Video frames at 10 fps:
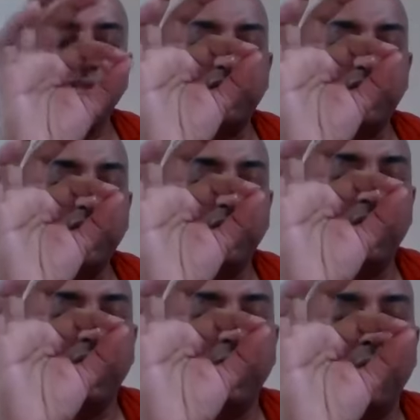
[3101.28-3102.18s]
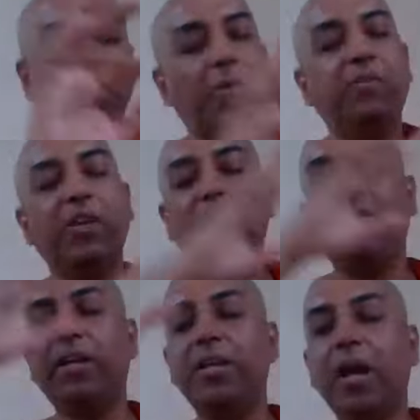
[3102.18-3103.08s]
such. But
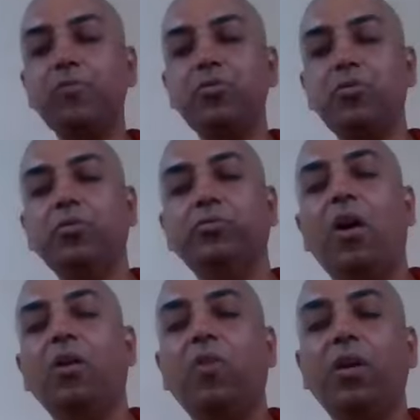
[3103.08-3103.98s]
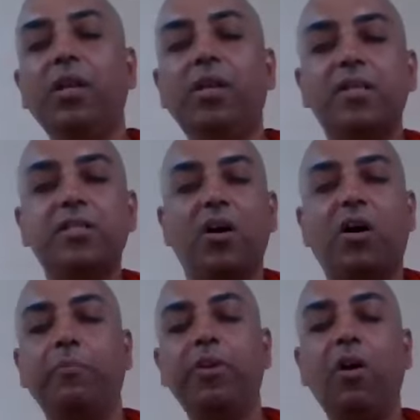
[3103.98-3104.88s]
when it comes to non-worldliness
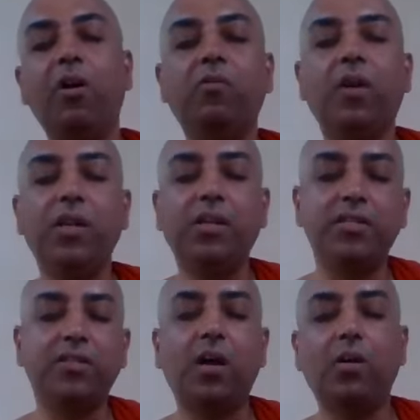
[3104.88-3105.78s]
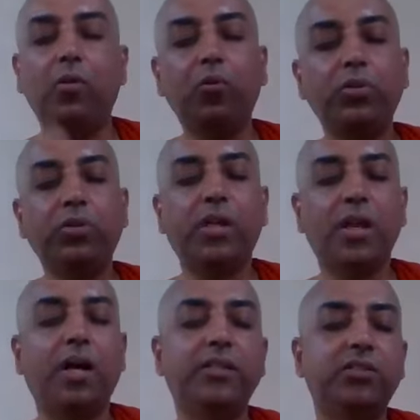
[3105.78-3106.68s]
or beyond worldliness or
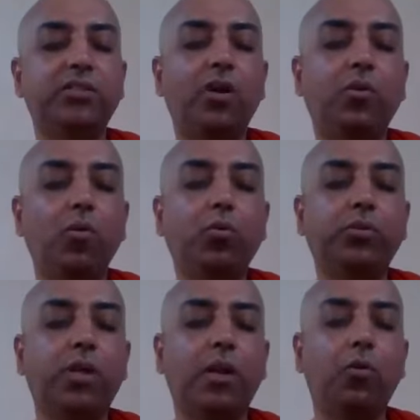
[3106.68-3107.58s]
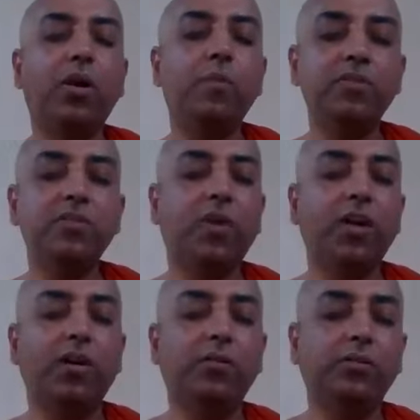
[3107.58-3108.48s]
lokuttara, it's called lokuttara. Loka means
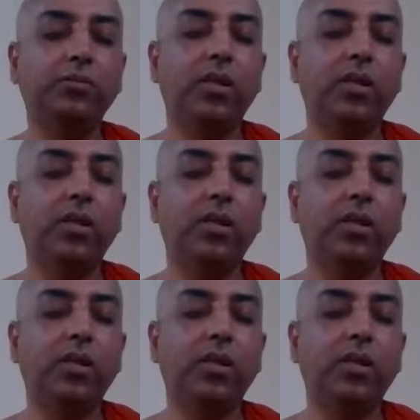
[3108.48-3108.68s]
world.